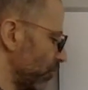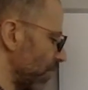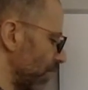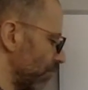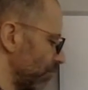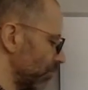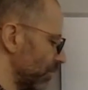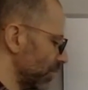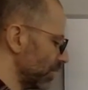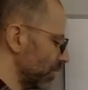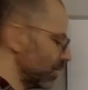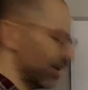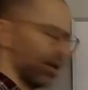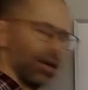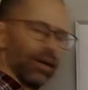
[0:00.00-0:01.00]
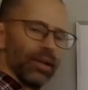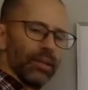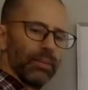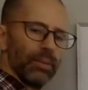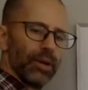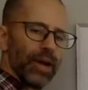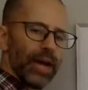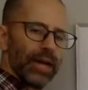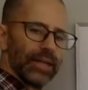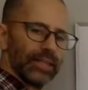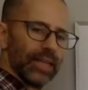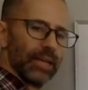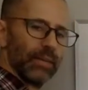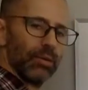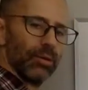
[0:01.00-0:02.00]
got from the periodic
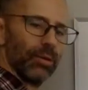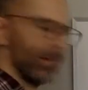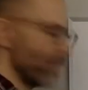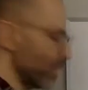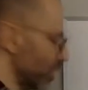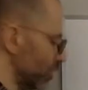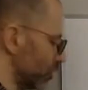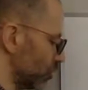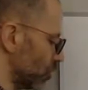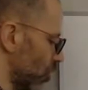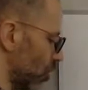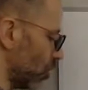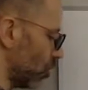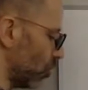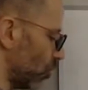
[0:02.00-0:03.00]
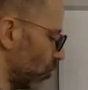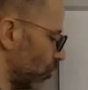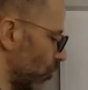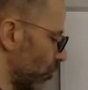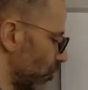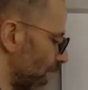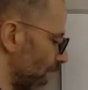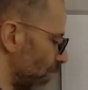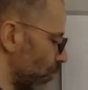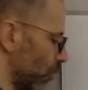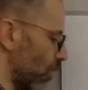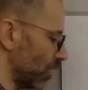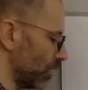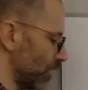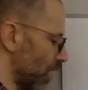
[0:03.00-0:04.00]
table, so you got to
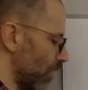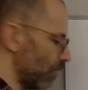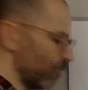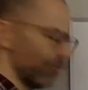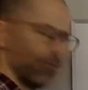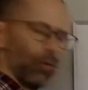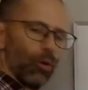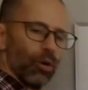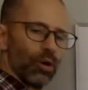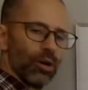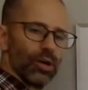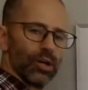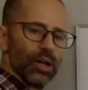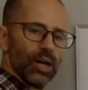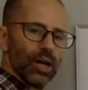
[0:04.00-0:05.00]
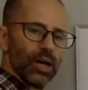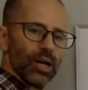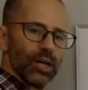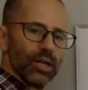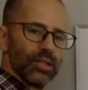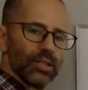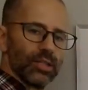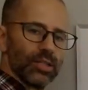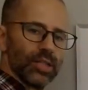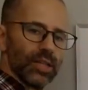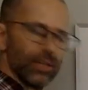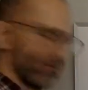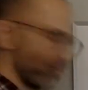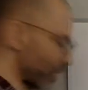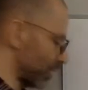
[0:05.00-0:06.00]
watch out for
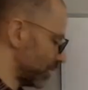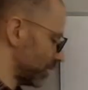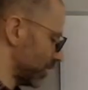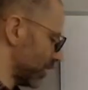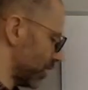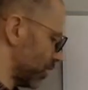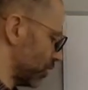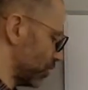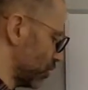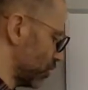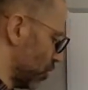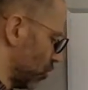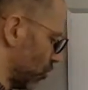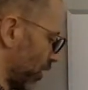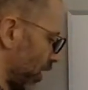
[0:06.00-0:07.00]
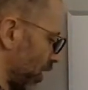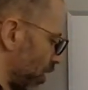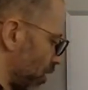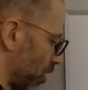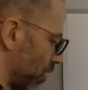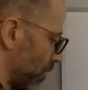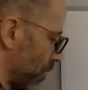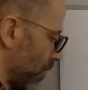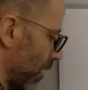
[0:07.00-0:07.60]
sig figs here. So here